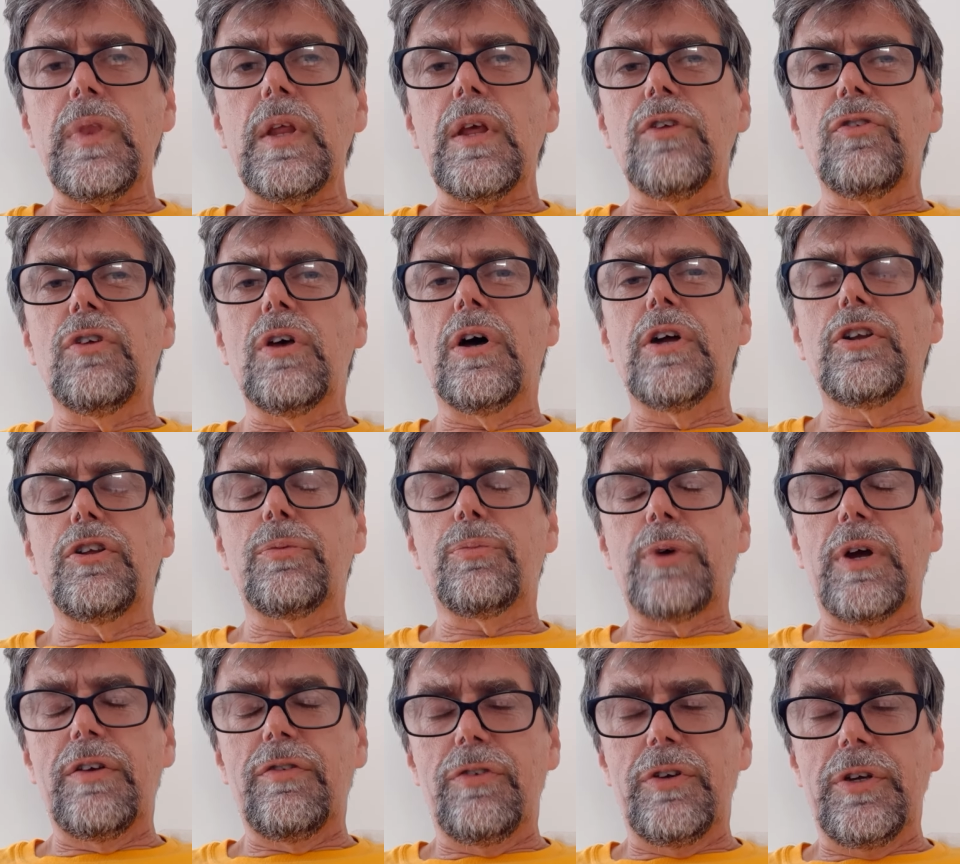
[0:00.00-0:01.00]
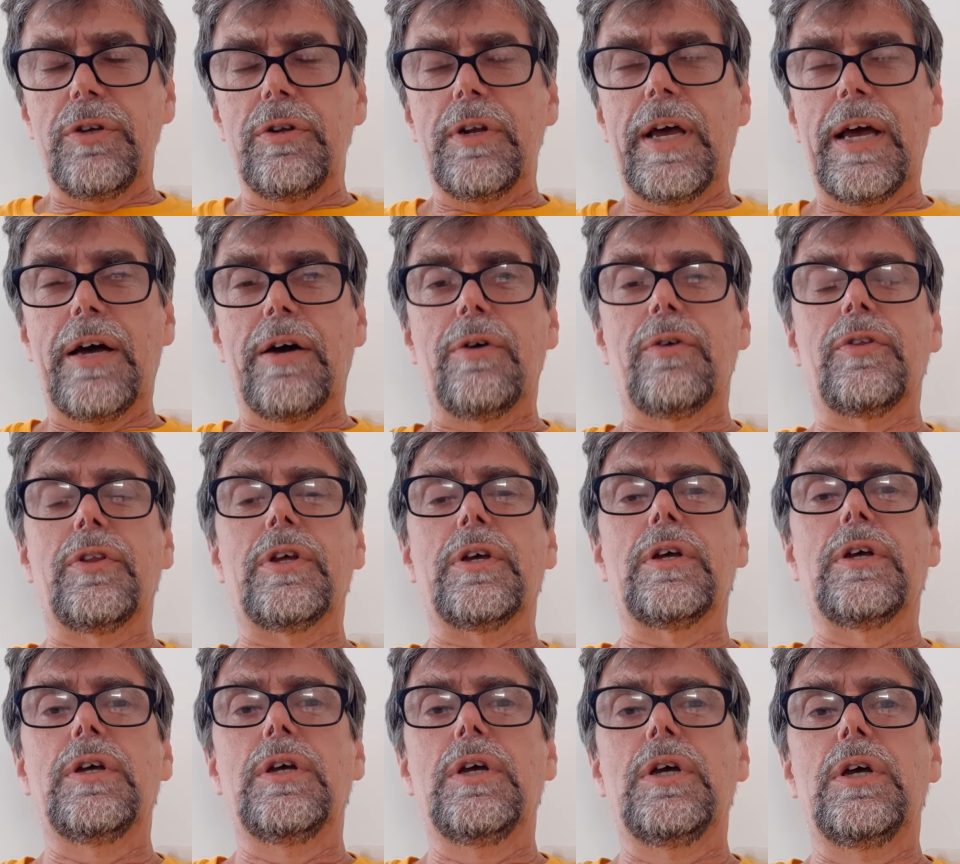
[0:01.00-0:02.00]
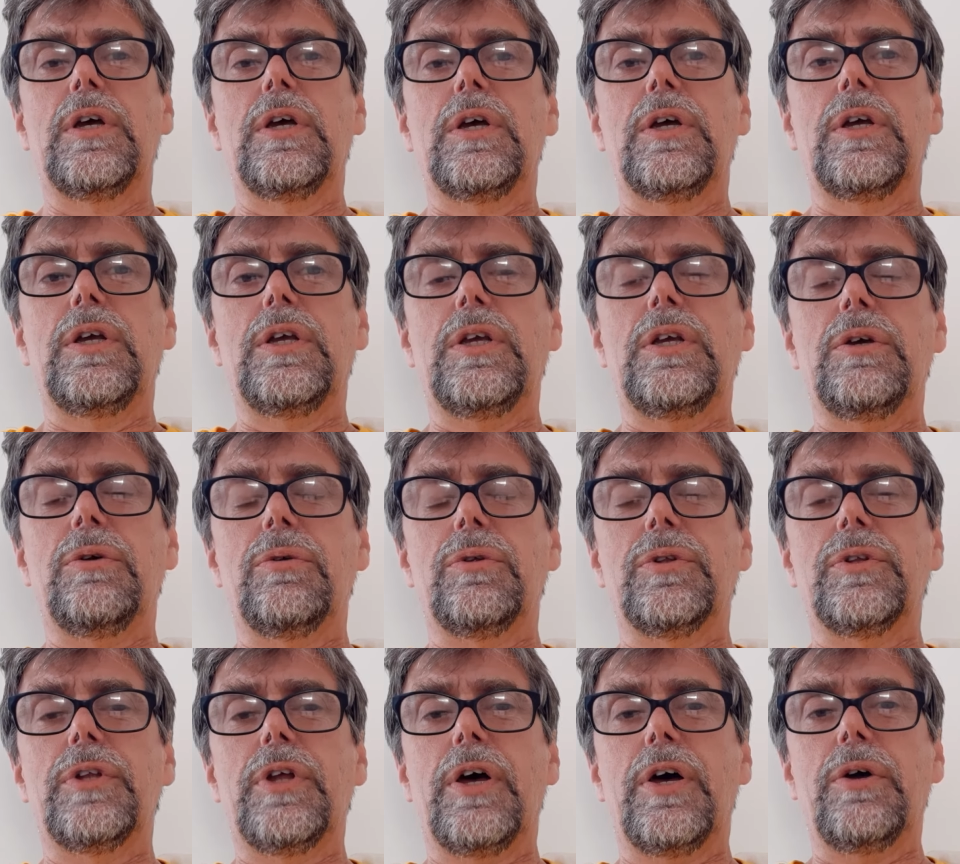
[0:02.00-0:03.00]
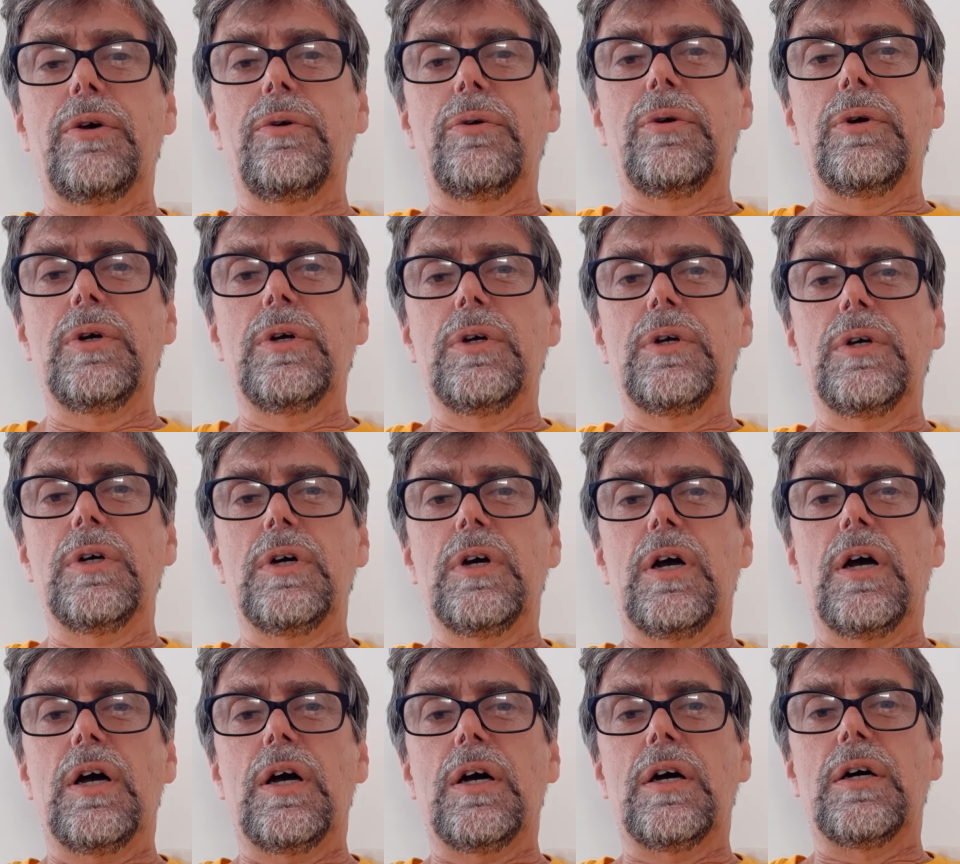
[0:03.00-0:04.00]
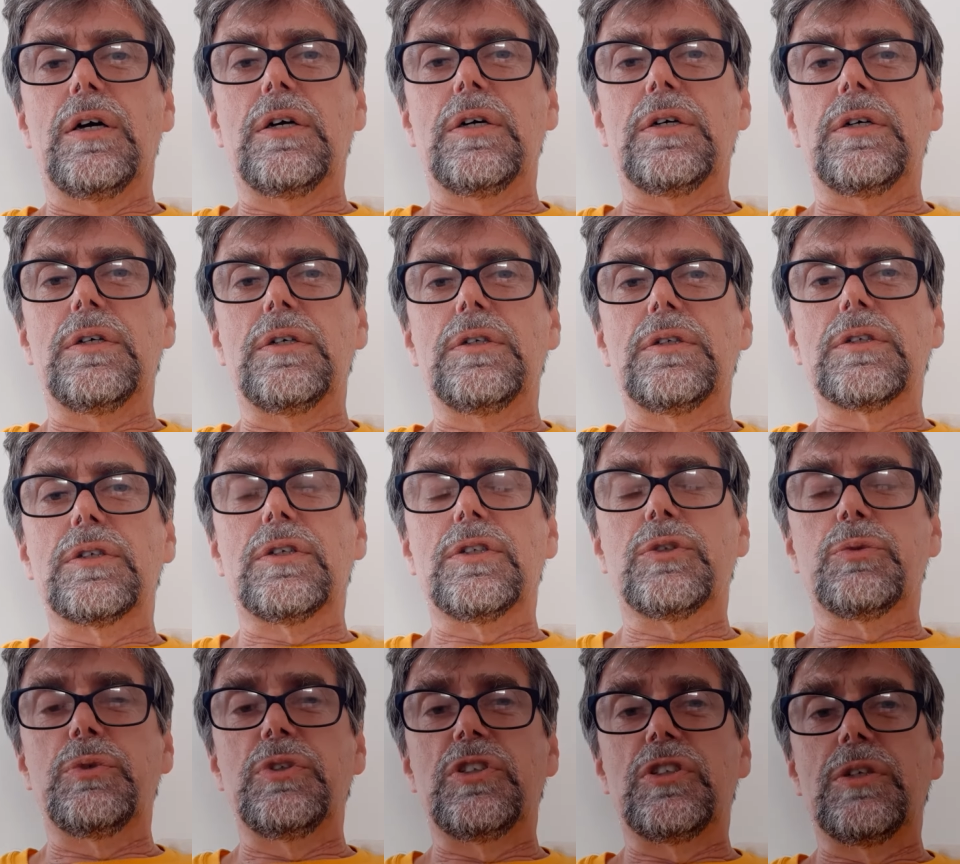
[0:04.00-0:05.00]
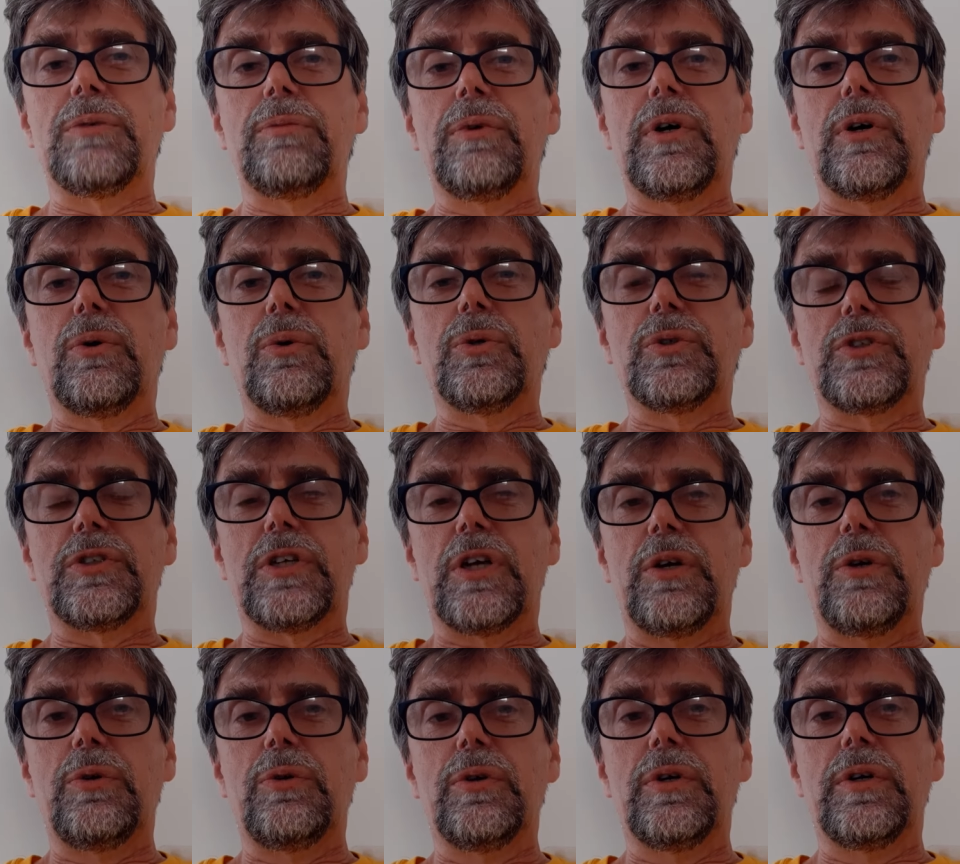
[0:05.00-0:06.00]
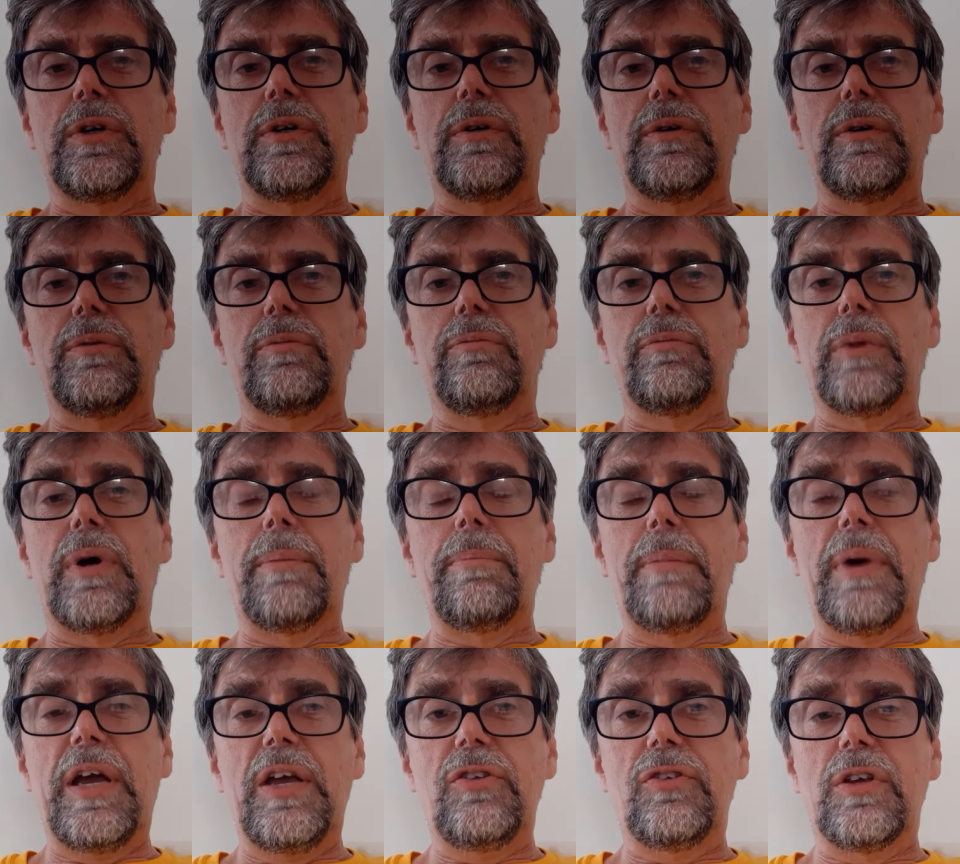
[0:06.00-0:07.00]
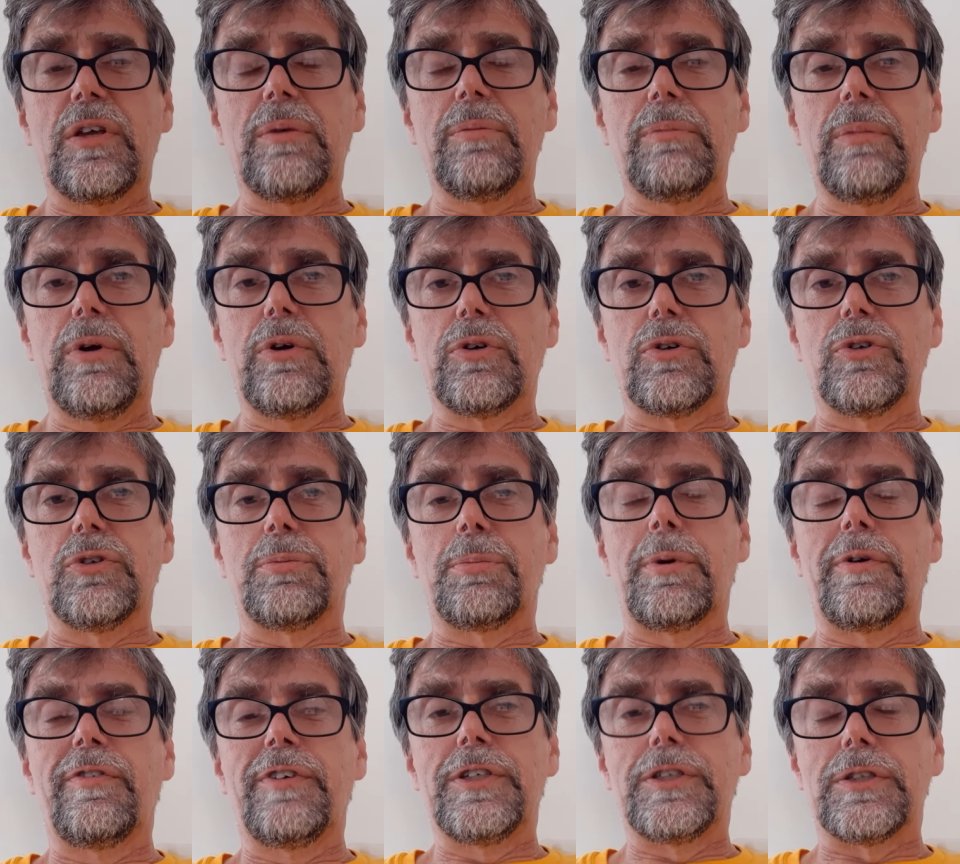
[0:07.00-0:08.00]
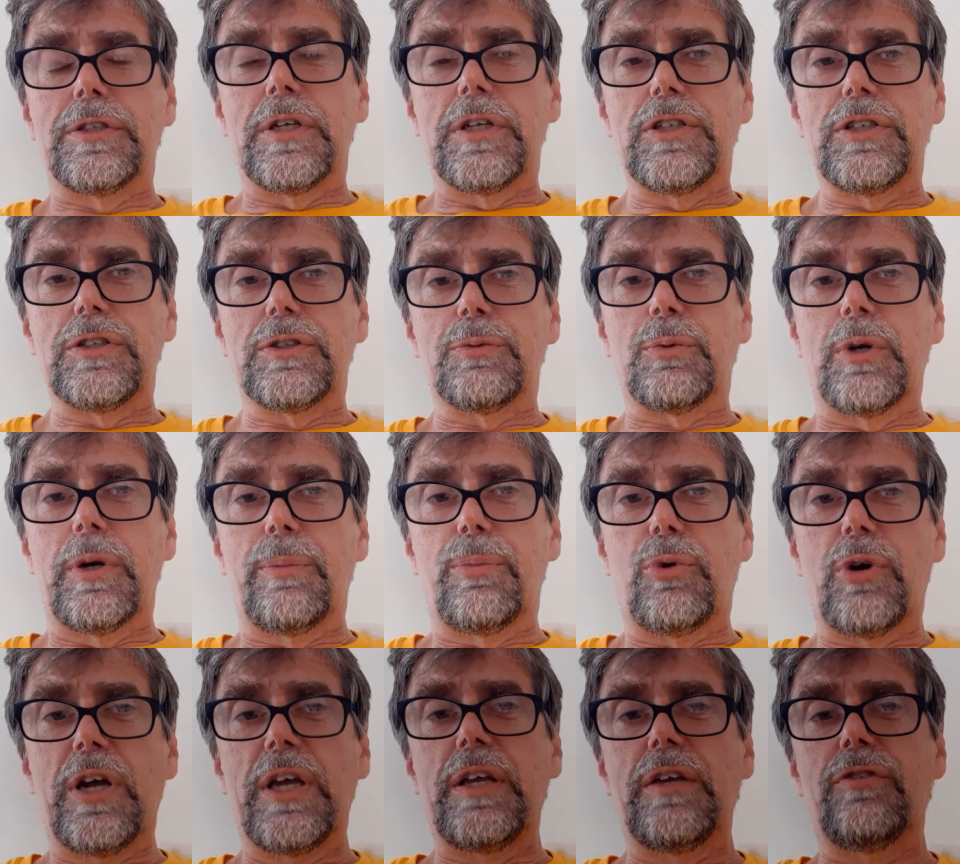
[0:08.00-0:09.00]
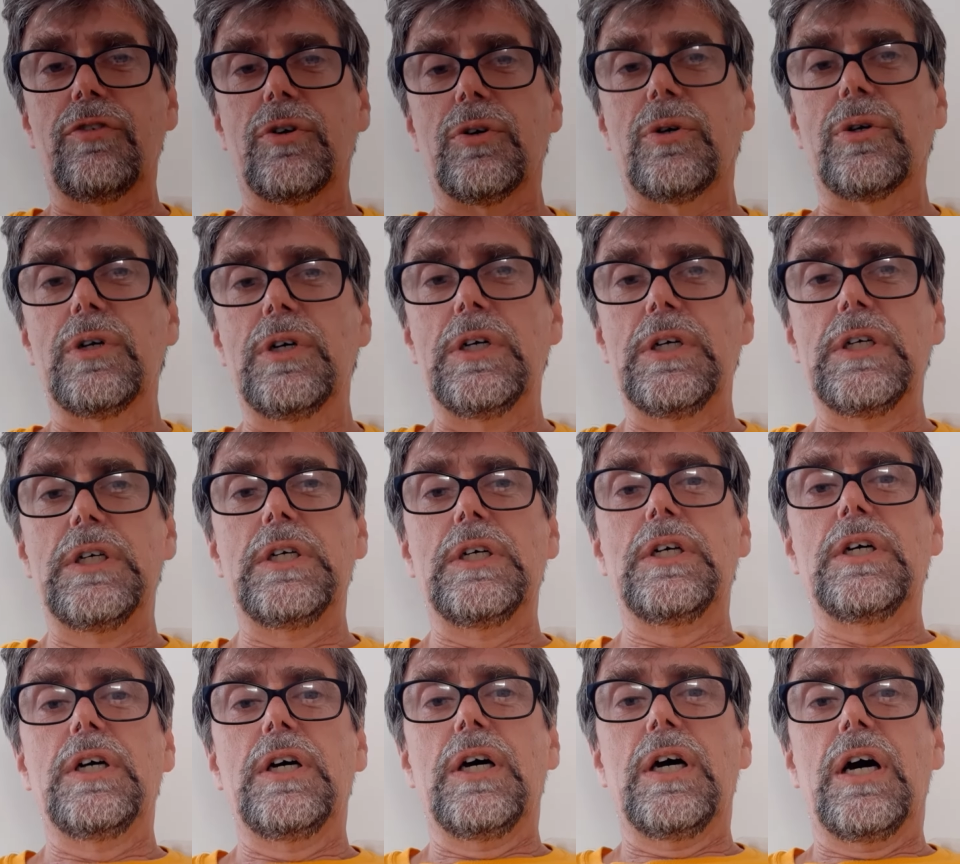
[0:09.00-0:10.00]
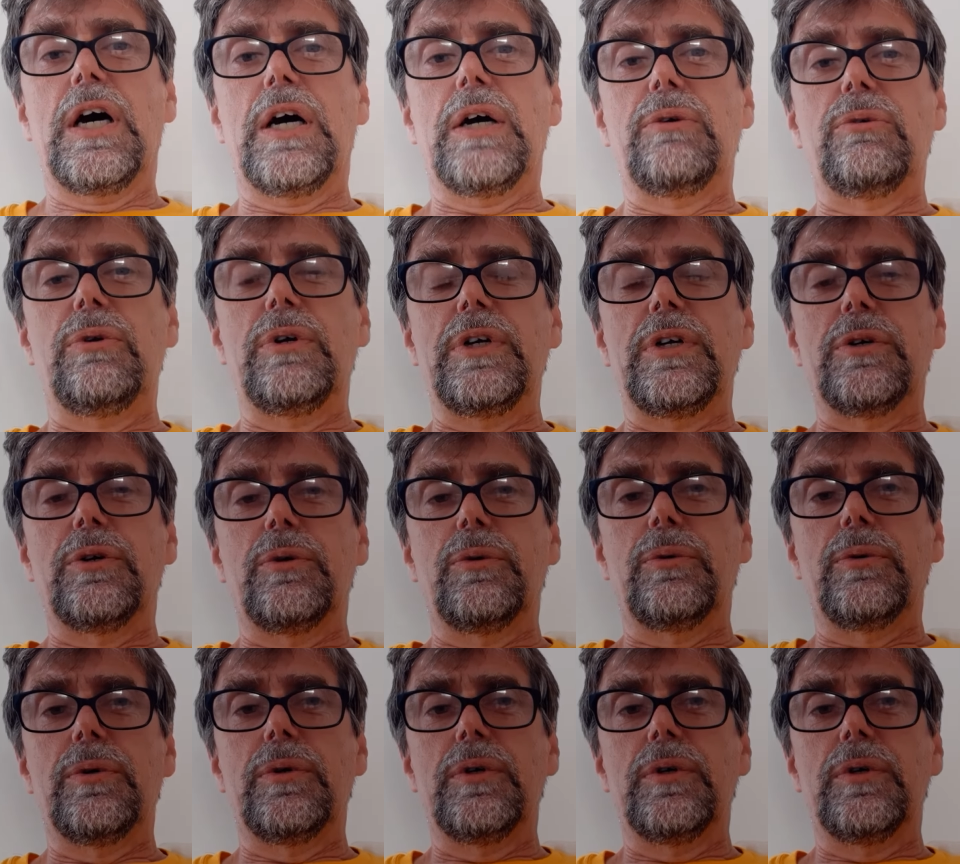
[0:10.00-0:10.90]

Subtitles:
So I just pray for you now that you'll know God's wisdom, also amazing miracles of provision. I just want to pray for a real